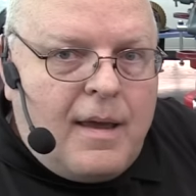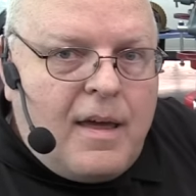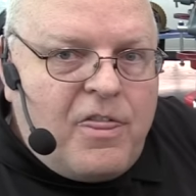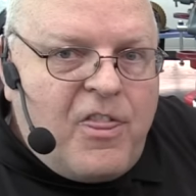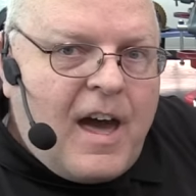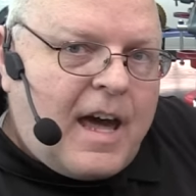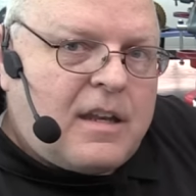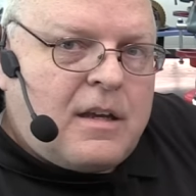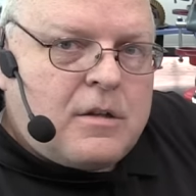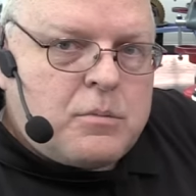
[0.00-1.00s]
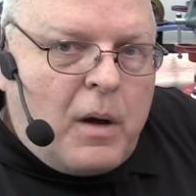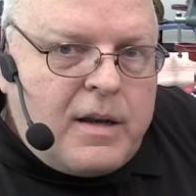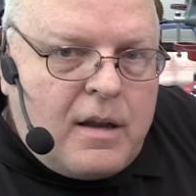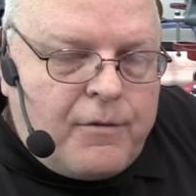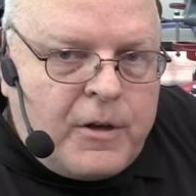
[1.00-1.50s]
and that is
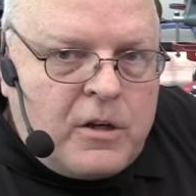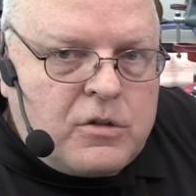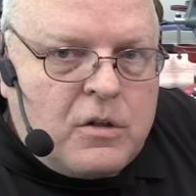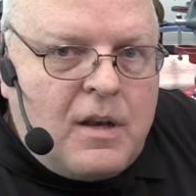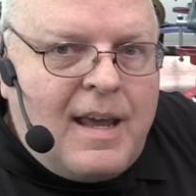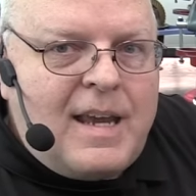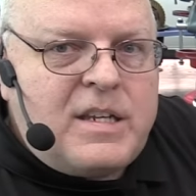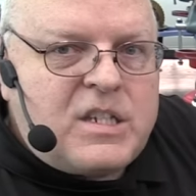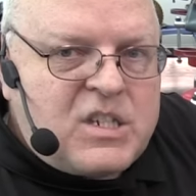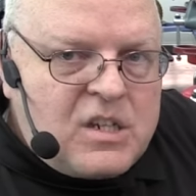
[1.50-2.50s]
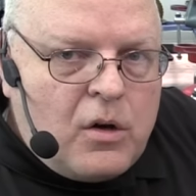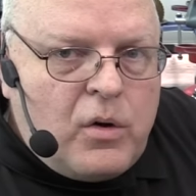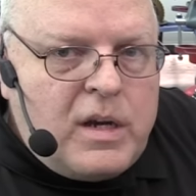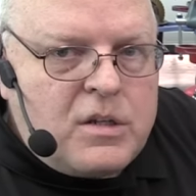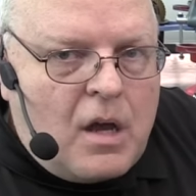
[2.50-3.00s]
by definition a
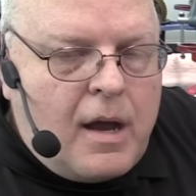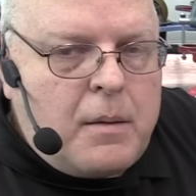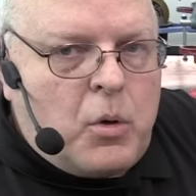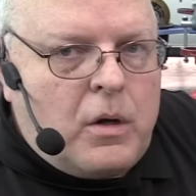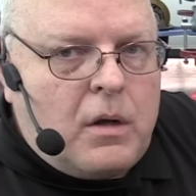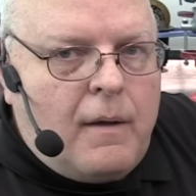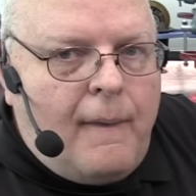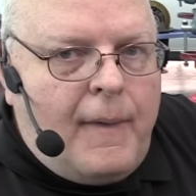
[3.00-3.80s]
series hybrid.